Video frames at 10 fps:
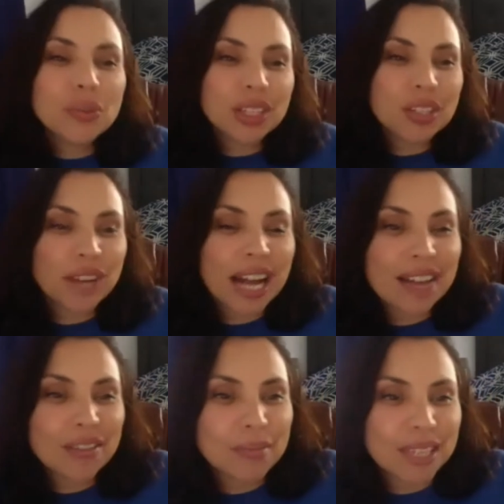Thank you for
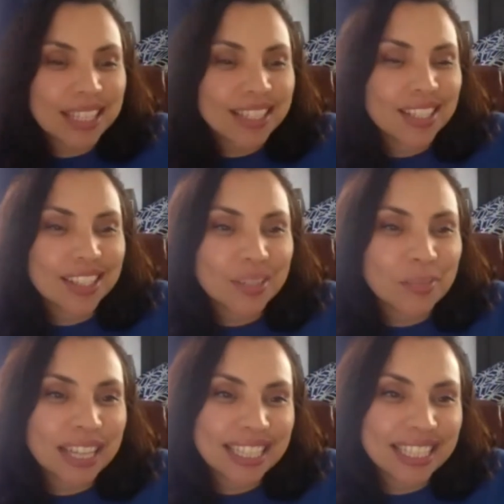having me. It's a
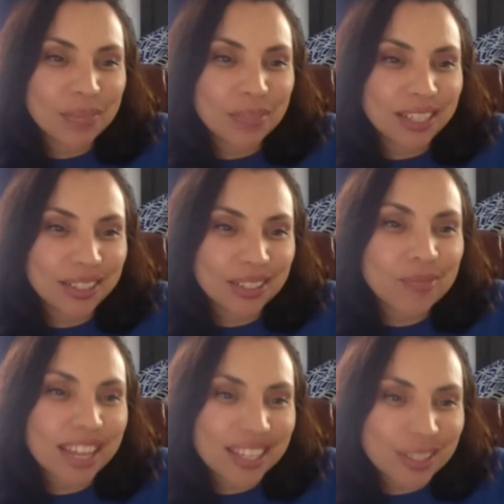blessing to be here. So
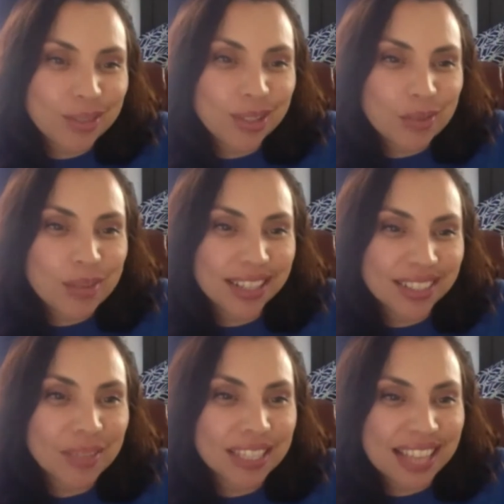thank you so much.
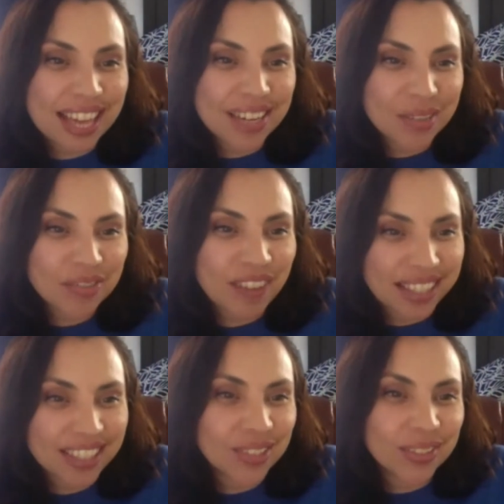I'm excited. We're
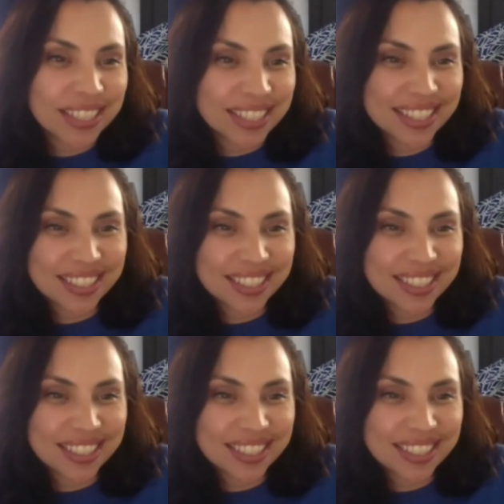finally doing this.